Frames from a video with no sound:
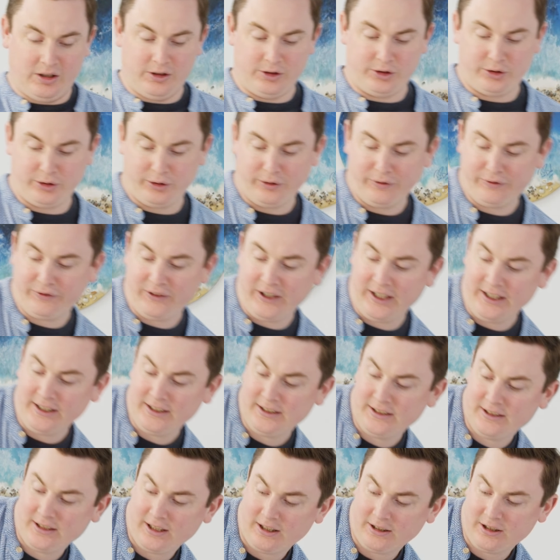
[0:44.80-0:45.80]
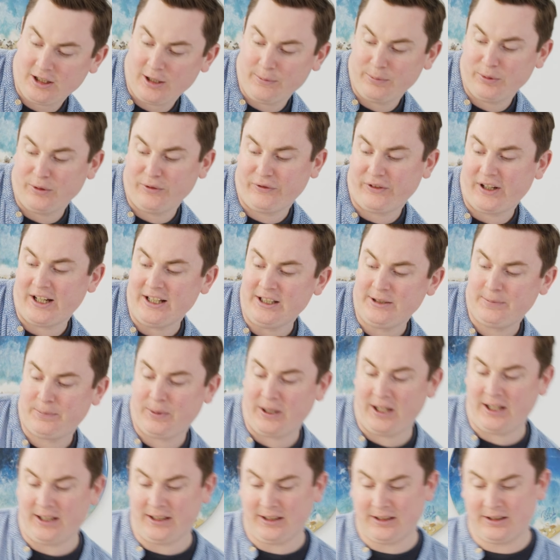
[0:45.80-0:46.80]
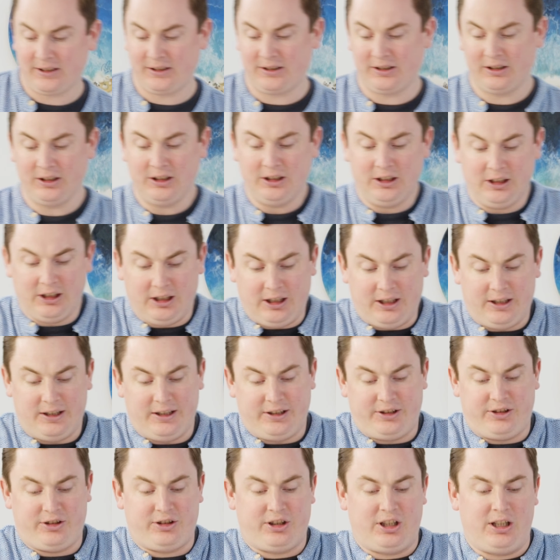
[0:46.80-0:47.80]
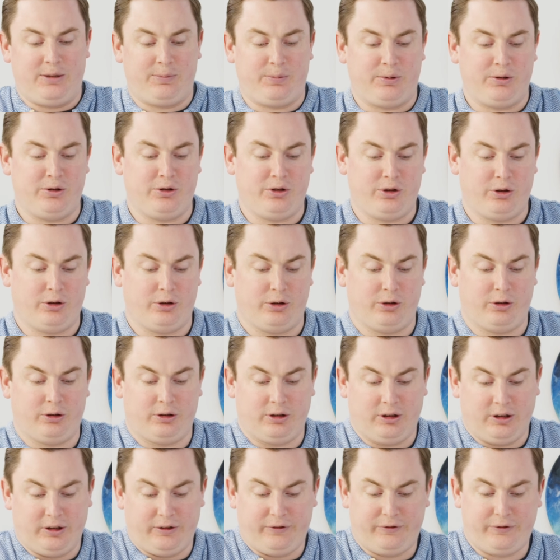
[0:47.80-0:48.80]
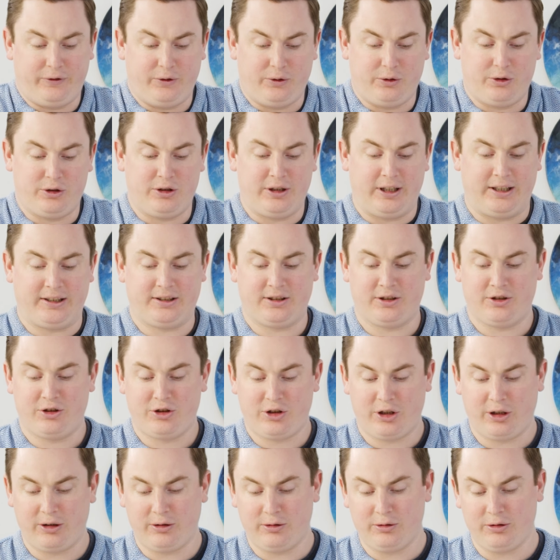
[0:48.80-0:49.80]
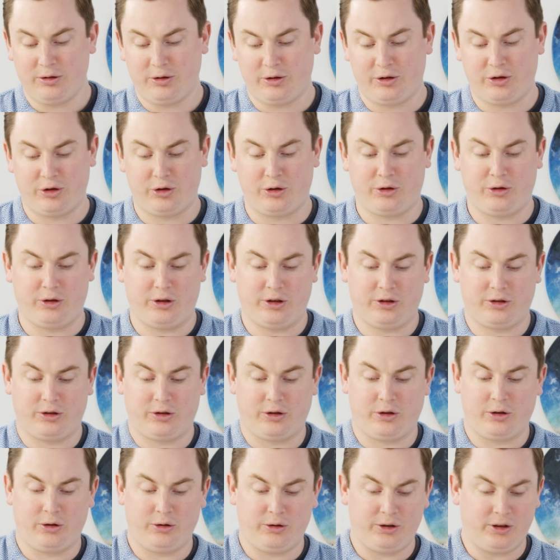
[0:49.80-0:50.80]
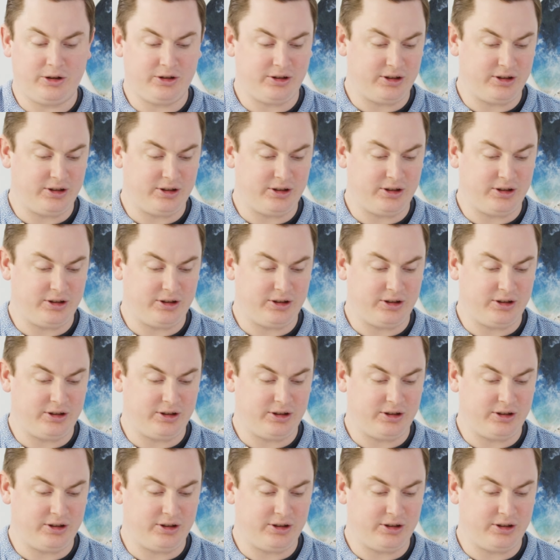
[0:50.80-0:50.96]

So you'll find a couple of ice packs. This is keeping your food nice and chilled during its courier